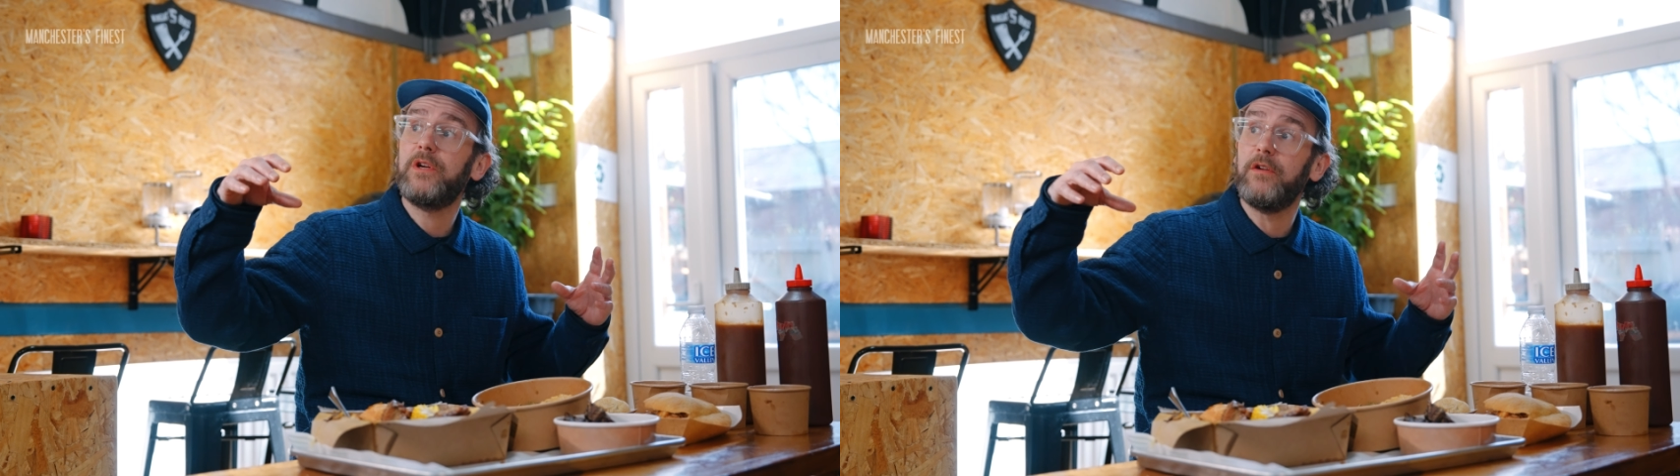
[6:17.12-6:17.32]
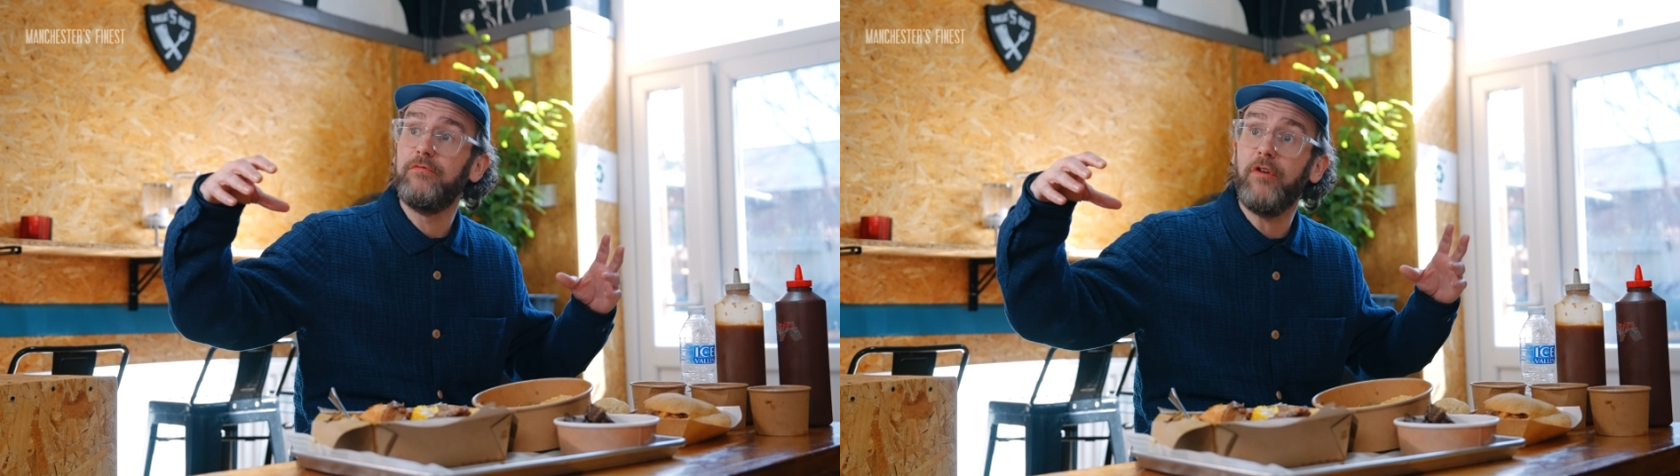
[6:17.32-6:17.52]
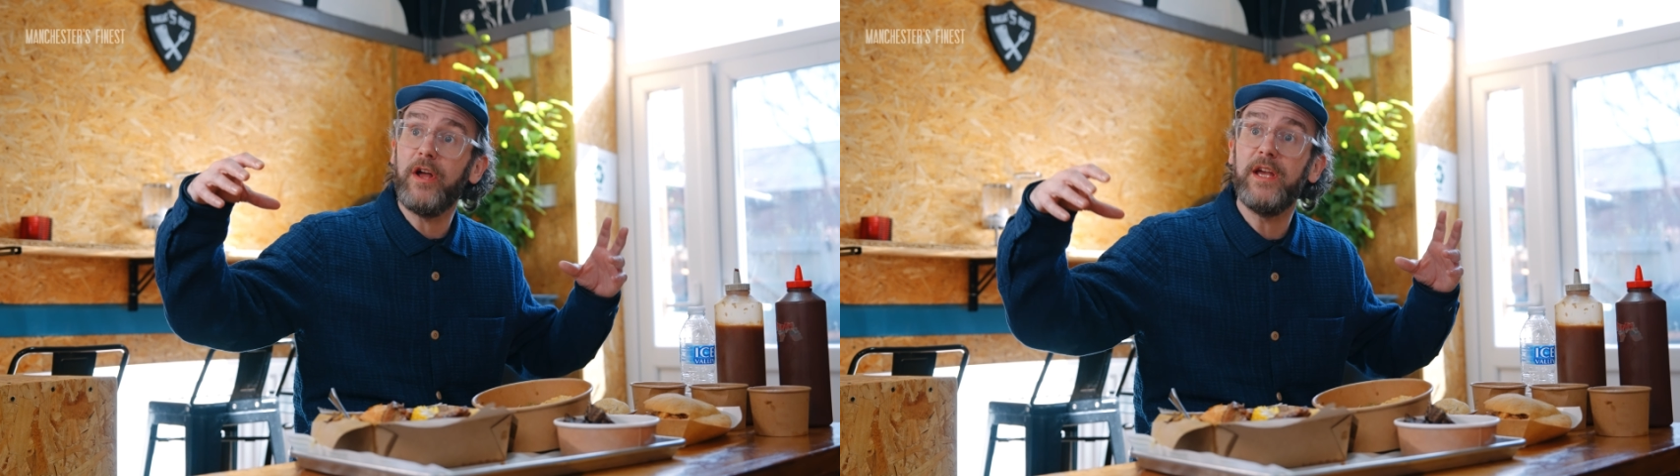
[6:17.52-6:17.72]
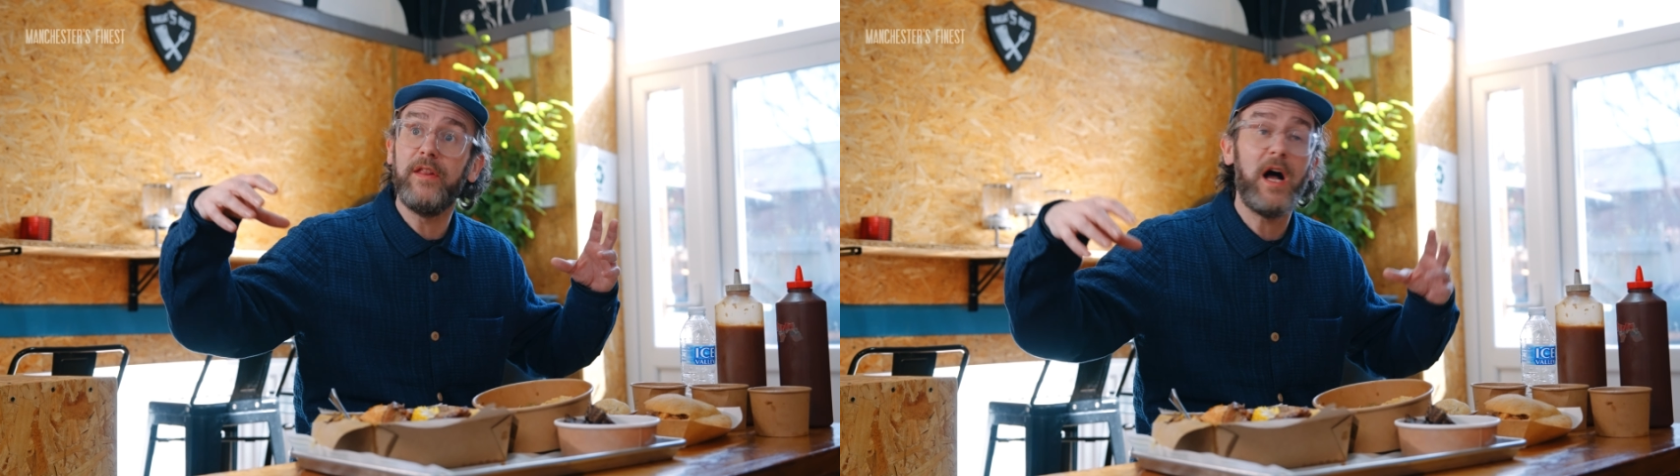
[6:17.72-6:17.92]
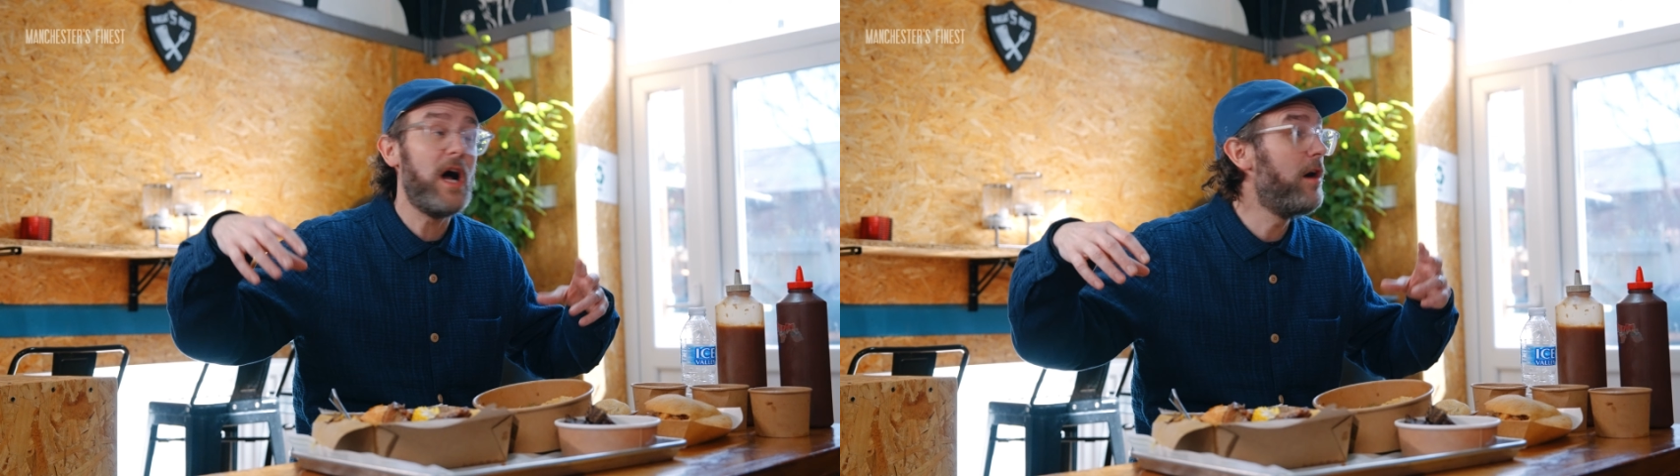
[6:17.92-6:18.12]
kind of right in
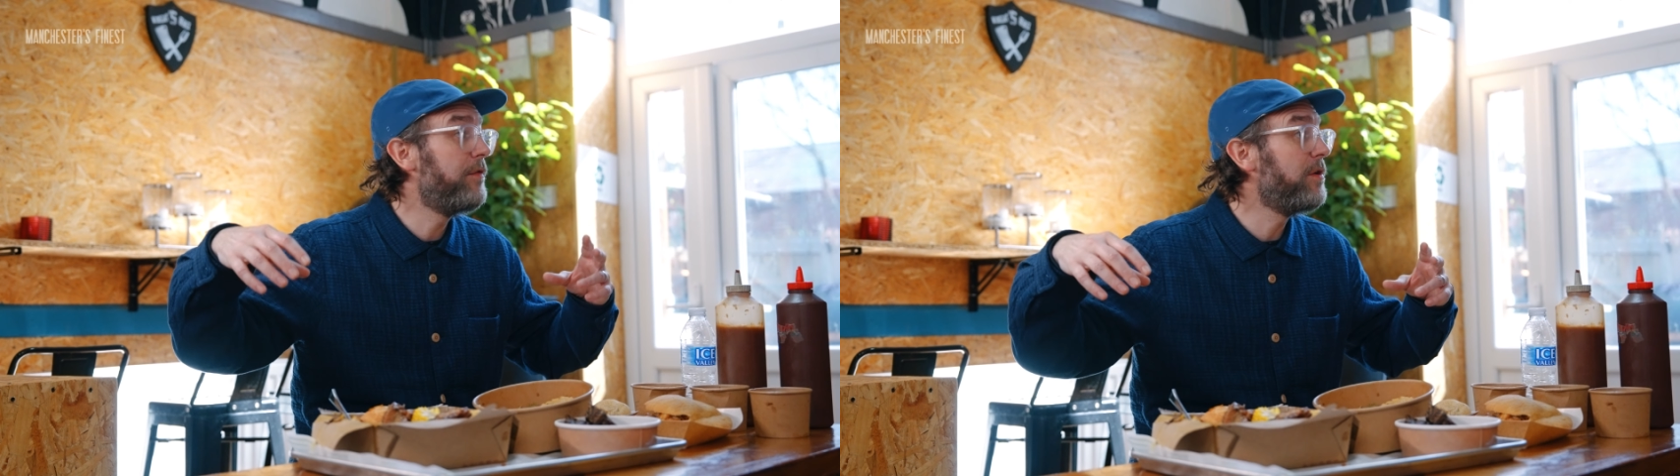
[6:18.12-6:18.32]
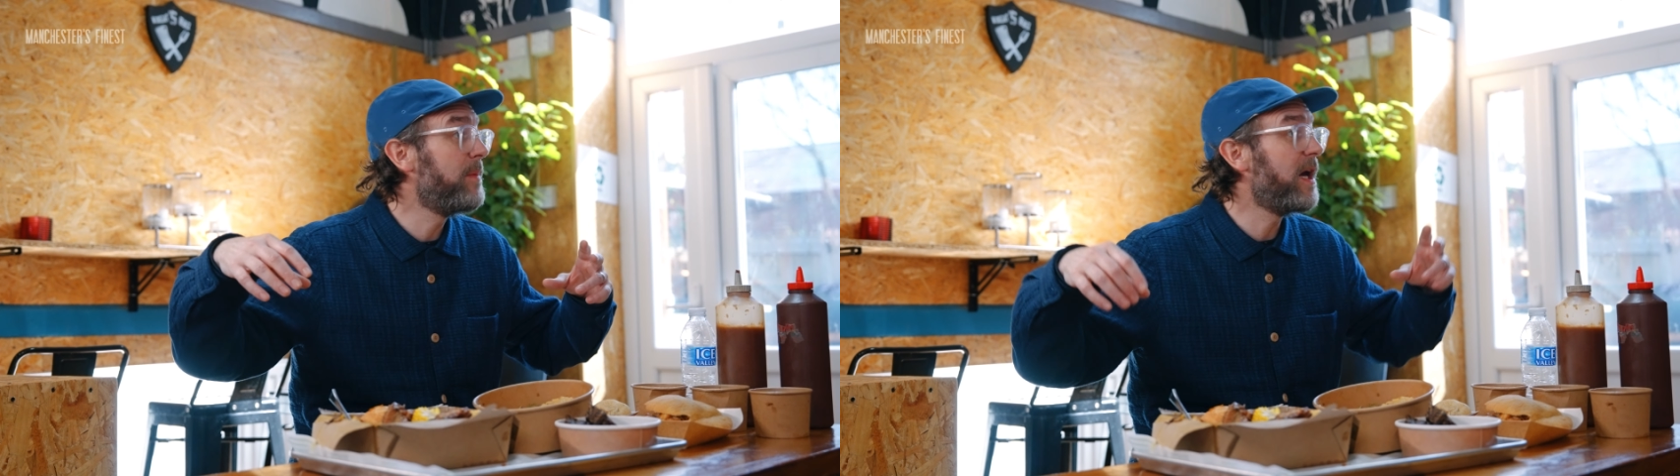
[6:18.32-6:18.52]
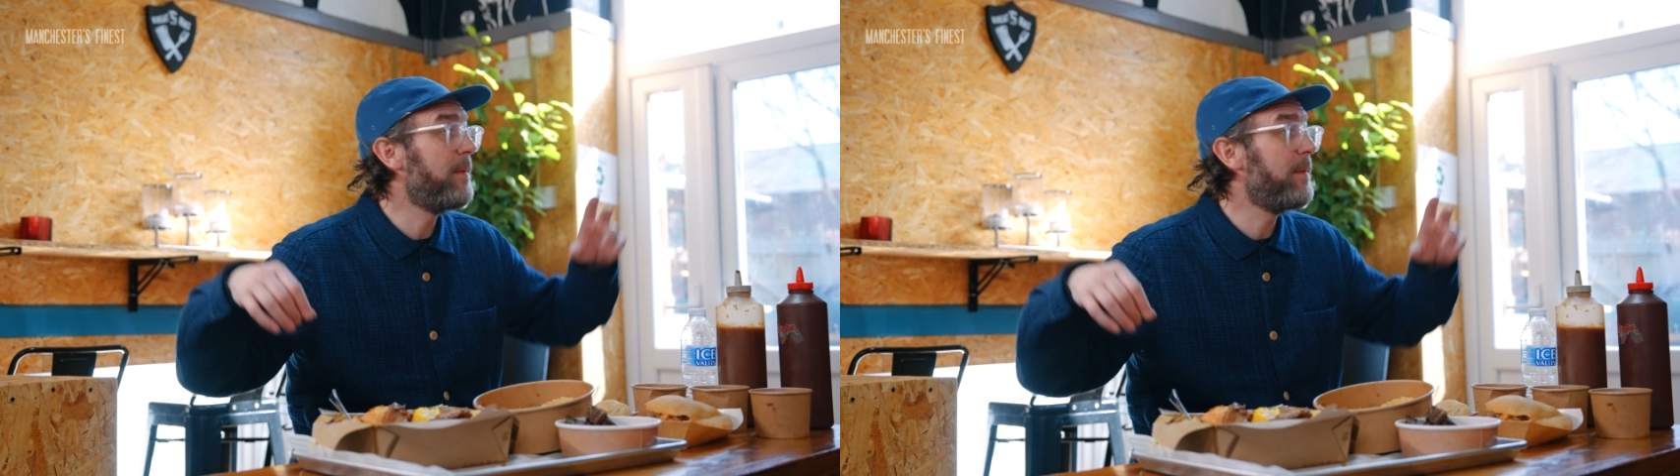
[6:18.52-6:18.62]
the heart of Hulme here.